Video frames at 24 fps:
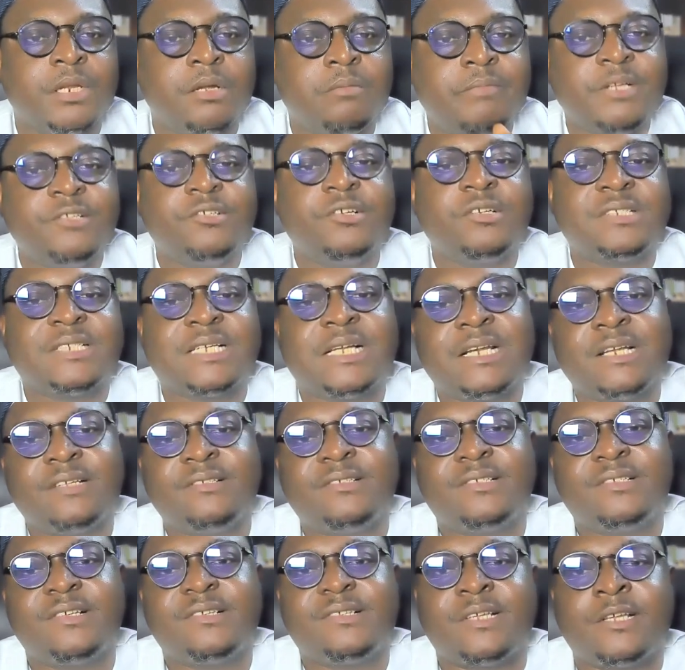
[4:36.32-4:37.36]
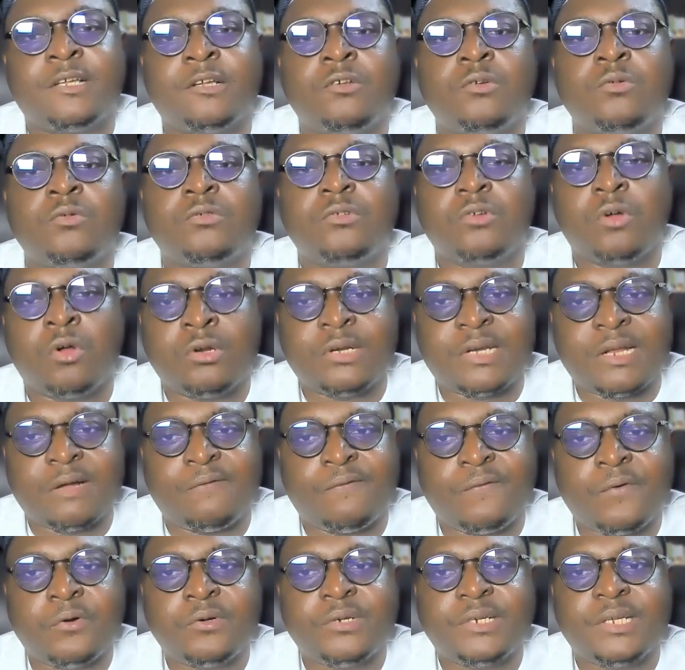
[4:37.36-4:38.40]
Major challenges include
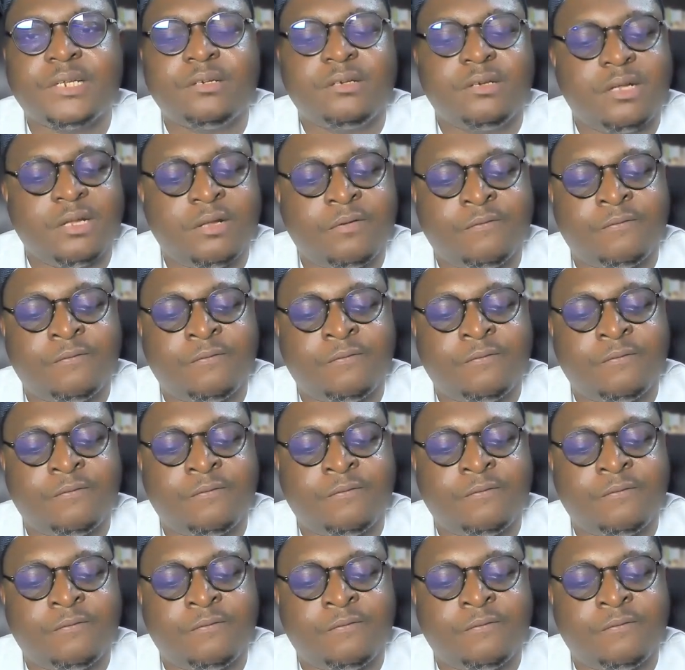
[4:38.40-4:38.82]
underfunding,